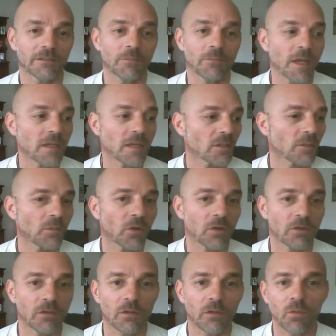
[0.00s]
based
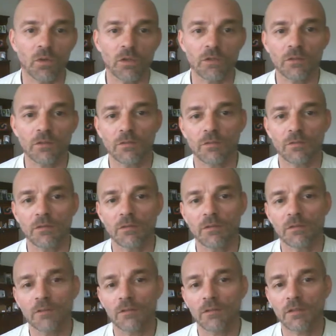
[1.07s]
upon what
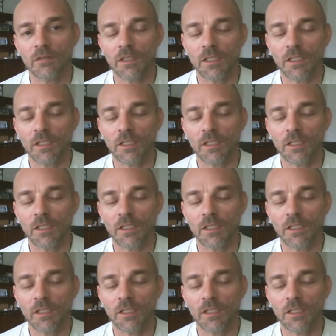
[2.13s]
the